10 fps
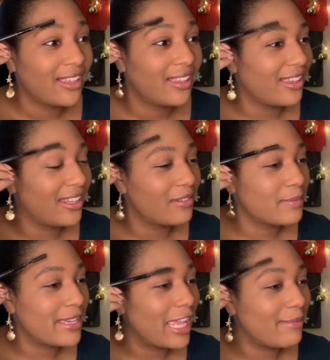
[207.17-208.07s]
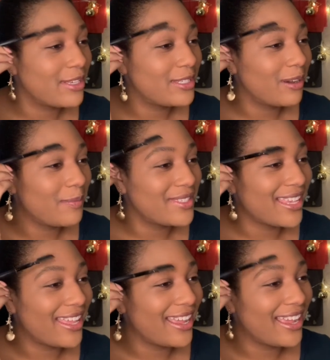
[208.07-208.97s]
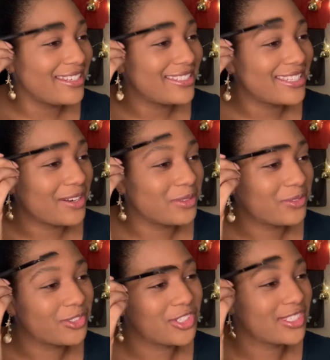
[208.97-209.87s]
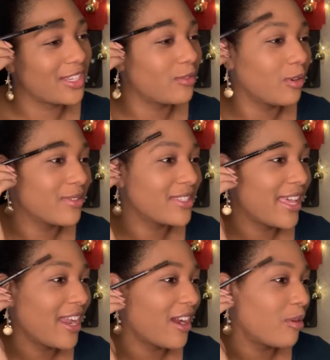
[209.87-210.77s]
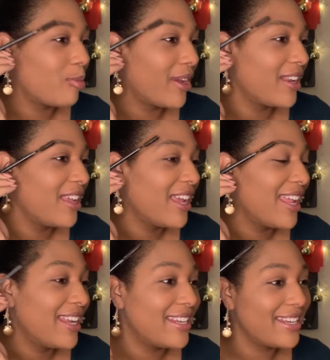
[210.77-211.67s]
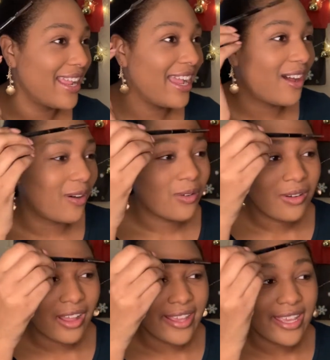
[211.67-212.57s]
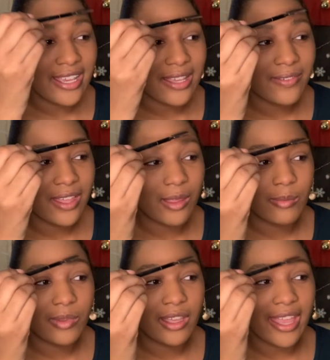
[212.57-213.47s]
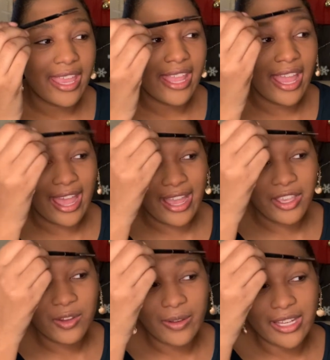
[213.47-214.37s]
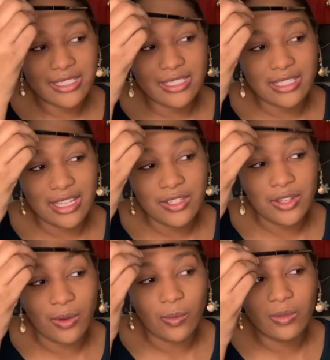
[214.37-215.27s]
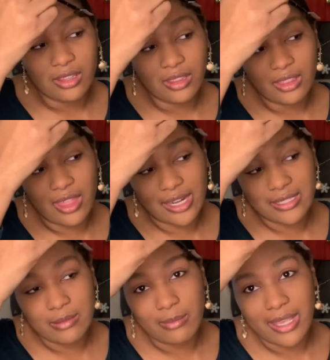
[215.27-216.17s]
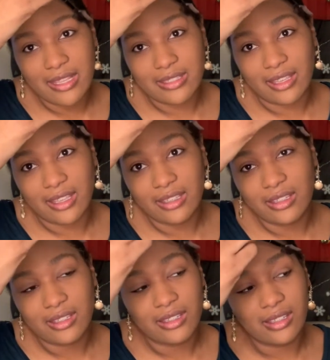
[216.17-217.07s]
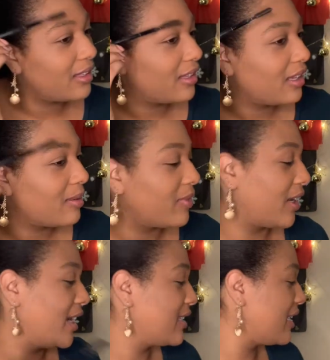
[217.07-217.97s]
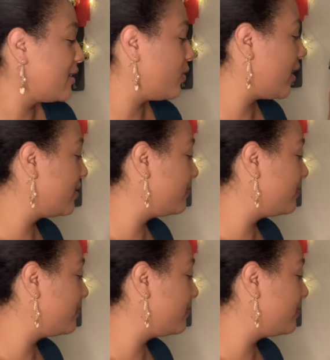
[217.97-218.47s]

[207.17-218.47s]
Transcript: And it was making me so upset. I had to settle for just like what was there, but now I can give him an accurate skin tone. That is amazing. I'm very excited for it.